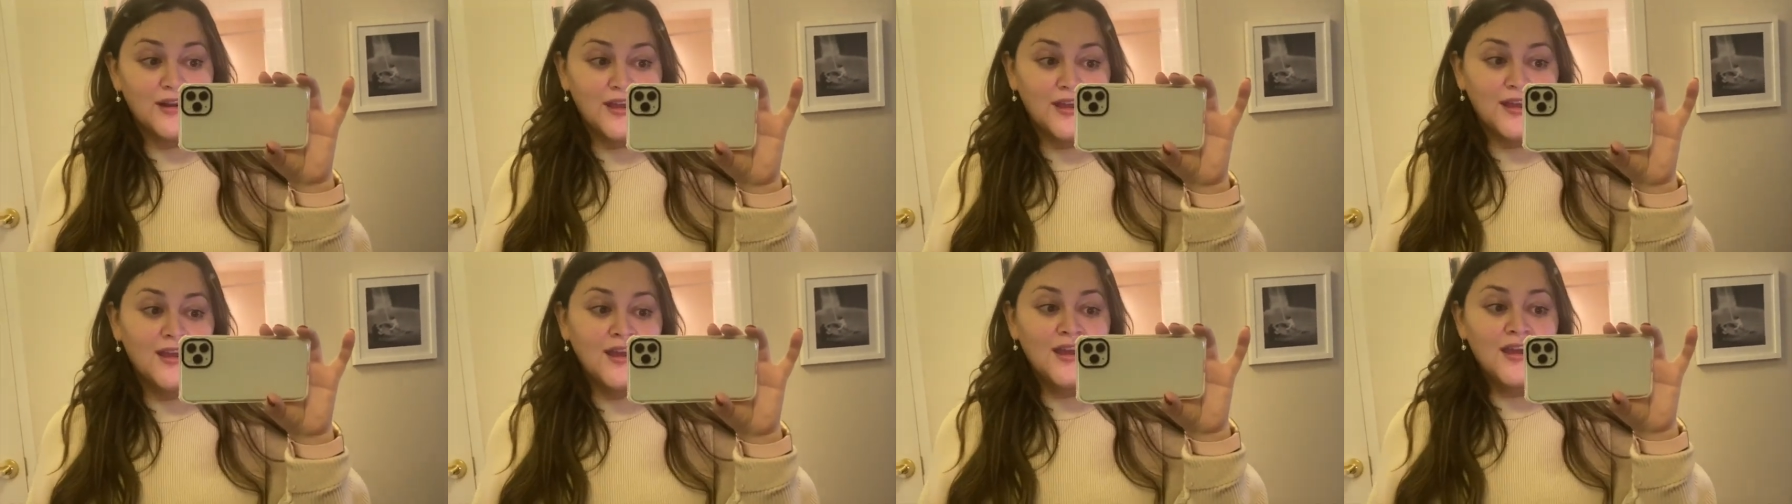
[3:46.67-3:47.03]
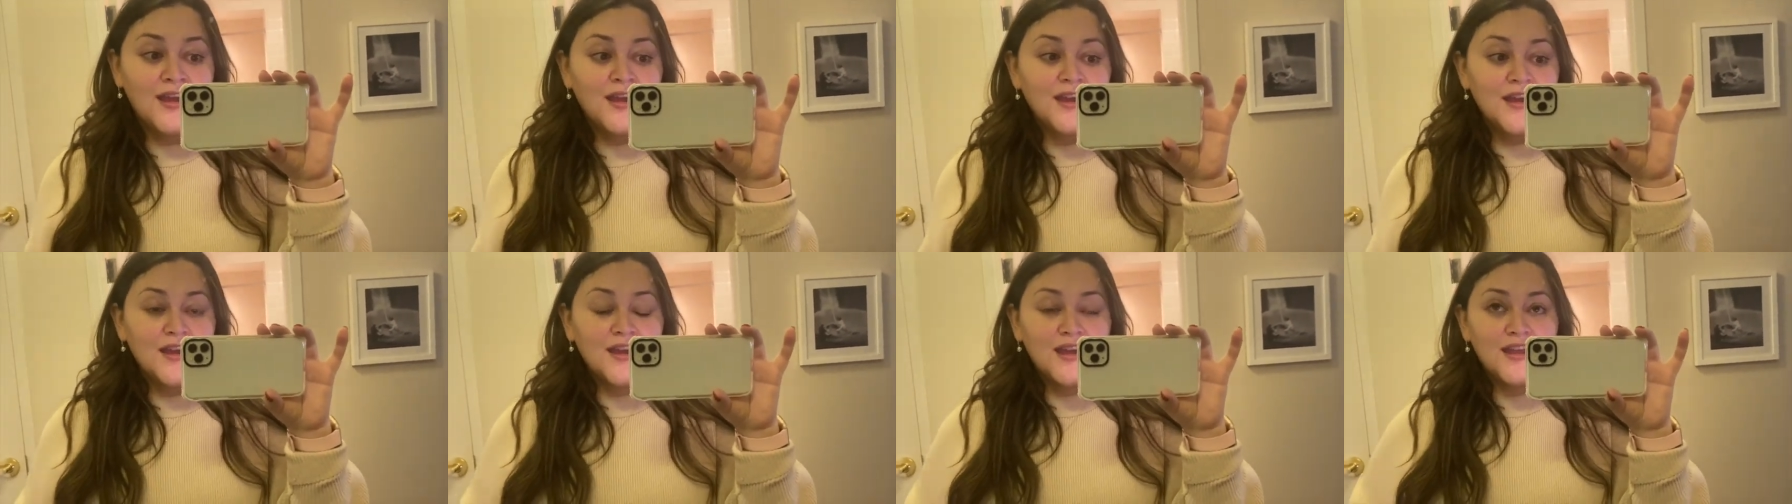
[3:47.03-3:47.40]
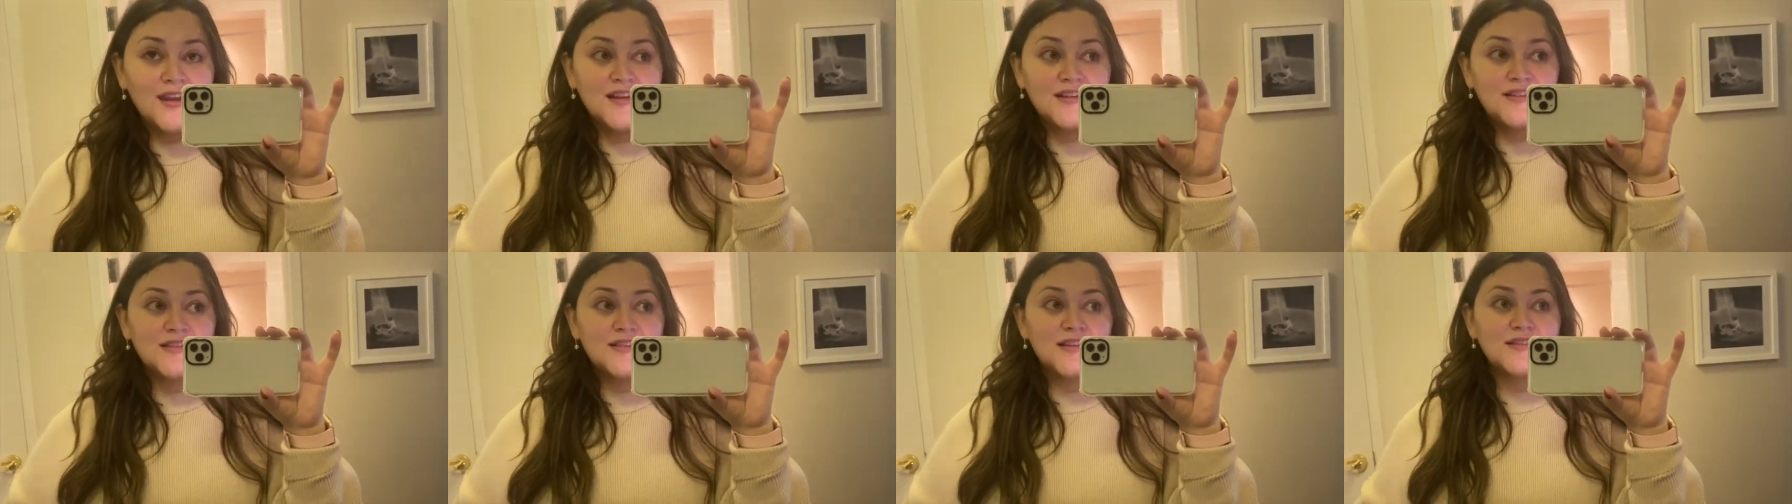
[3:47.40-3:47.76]
it. It
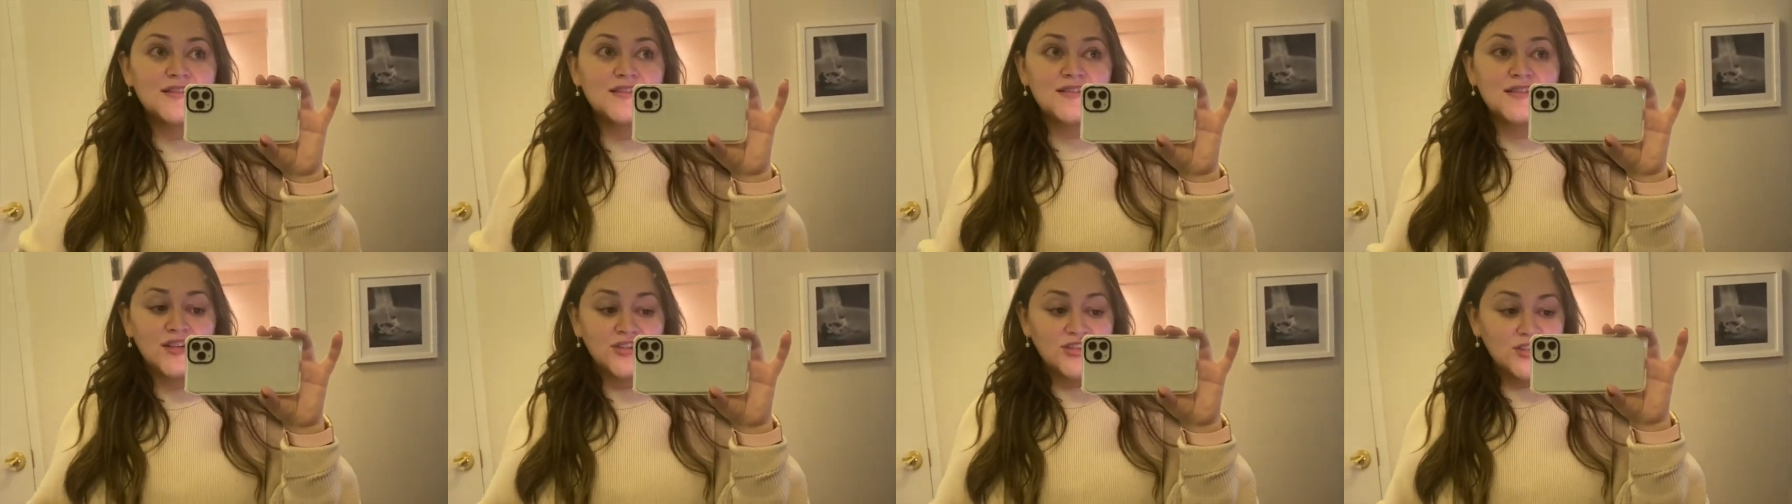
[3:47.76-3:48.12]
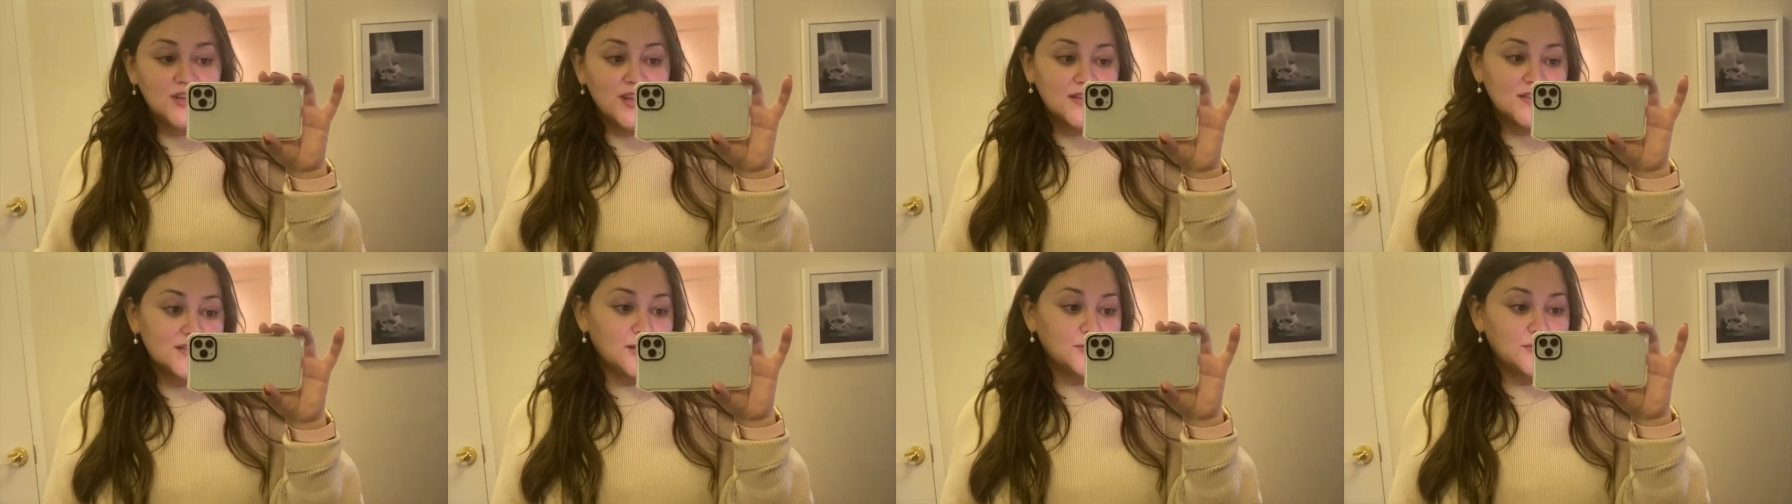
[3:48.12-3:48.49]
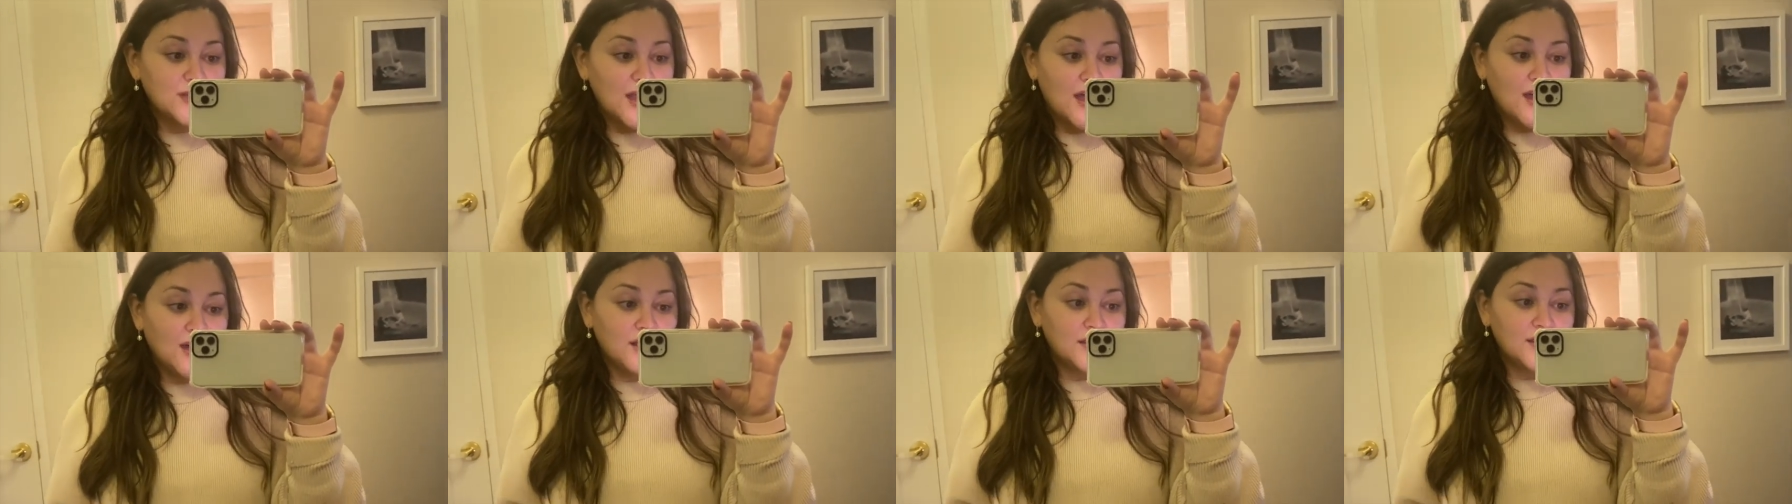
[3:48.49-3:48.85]
is such a nice
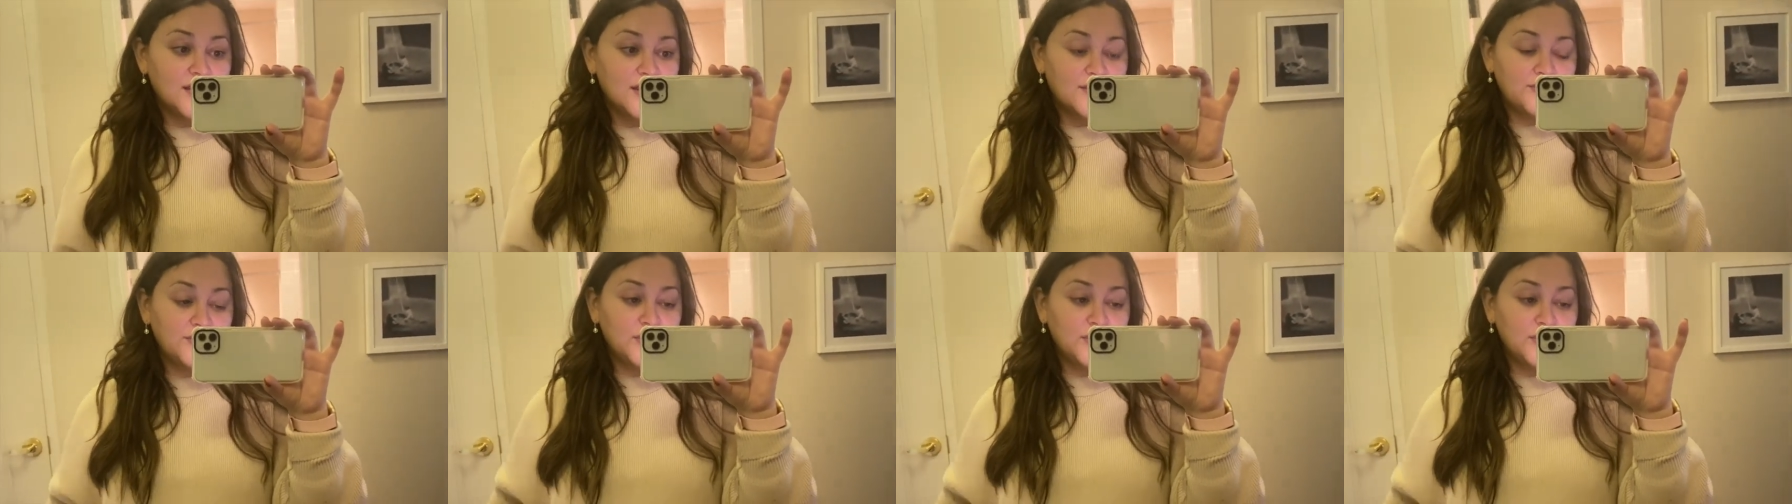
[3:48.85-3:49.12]
hotel.